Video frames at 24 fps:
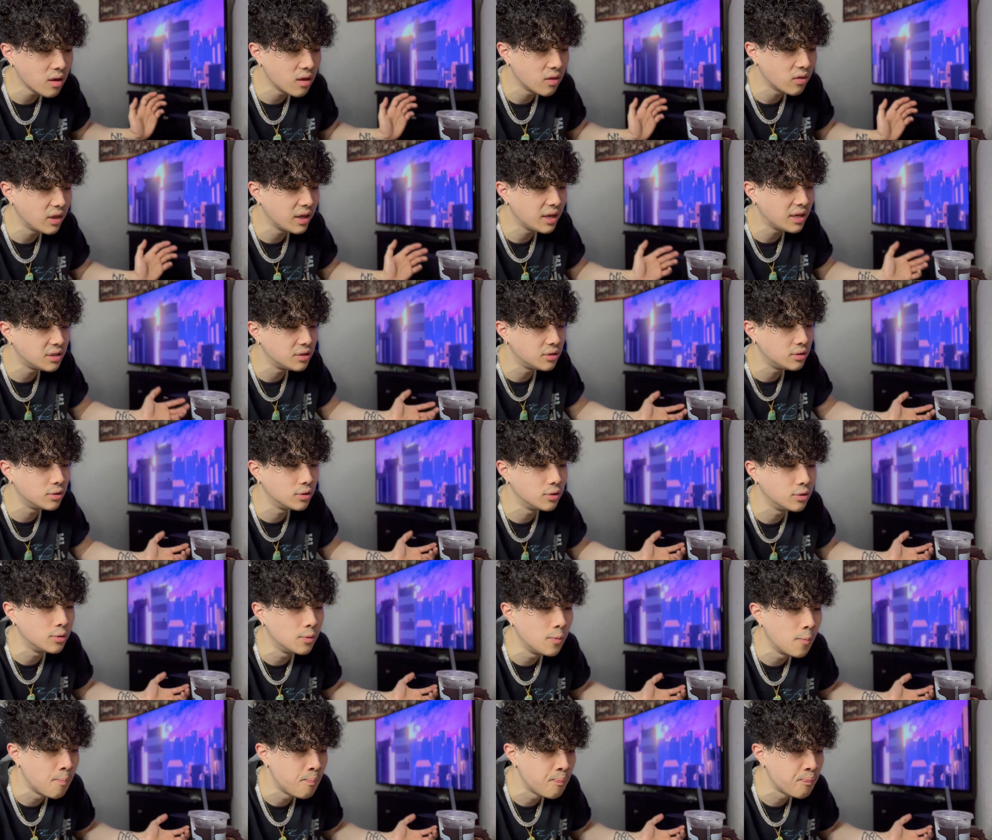
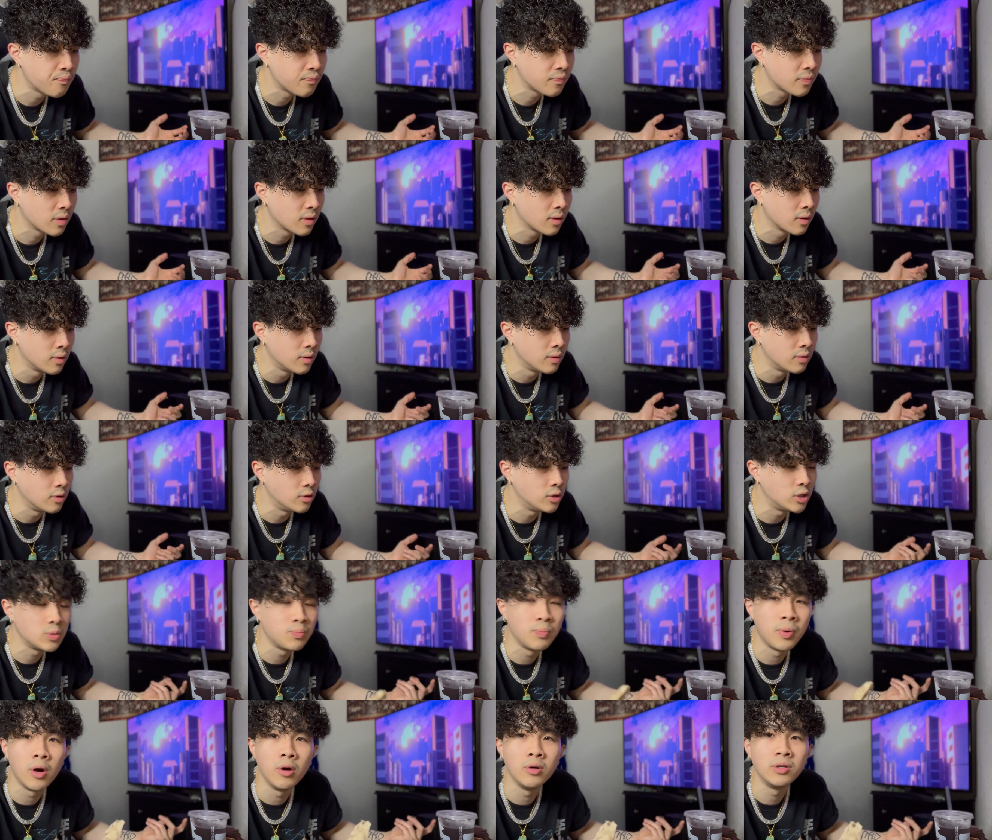they're
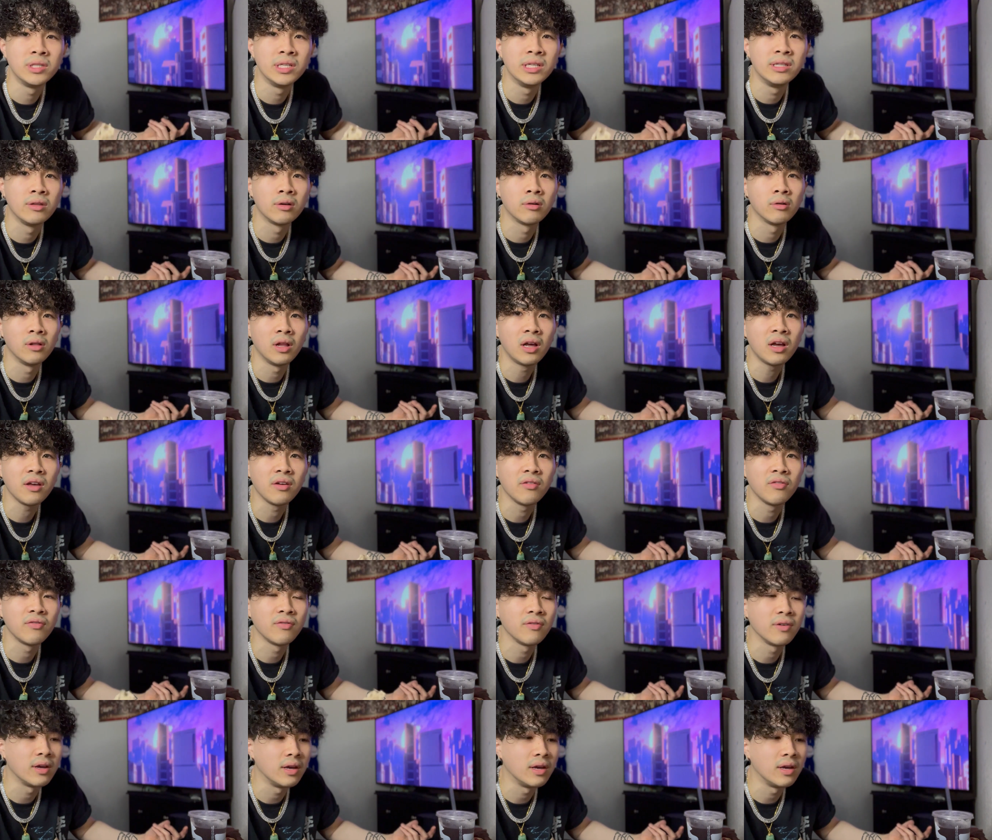just posting their life